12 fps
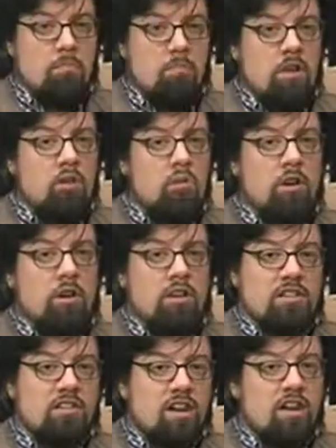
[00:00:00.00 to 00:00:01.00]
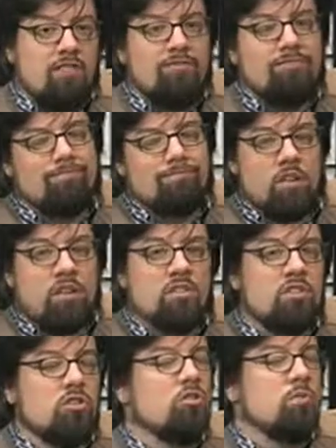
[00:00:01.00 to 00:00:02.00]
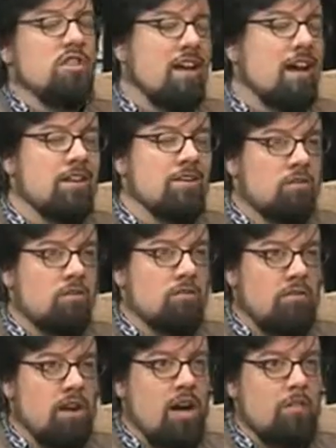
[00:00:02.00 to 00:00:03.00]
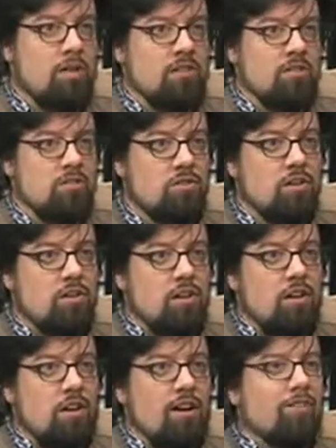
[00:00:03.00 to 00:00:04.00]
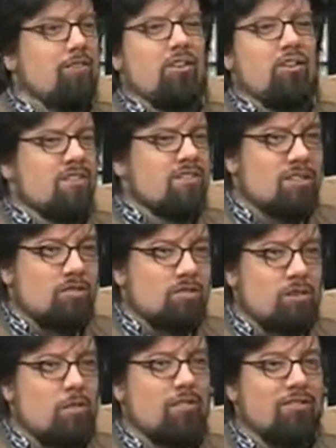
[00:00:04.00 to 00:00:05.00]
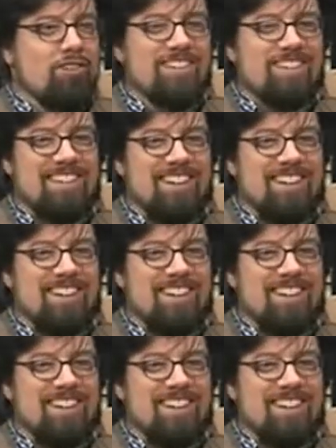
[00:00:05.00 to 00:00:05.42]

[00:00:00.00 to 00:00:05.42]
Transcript: the big one that's kind of considered to be the Oscar of comics, mm. uh, mm-hmm. if there is such an equivalent,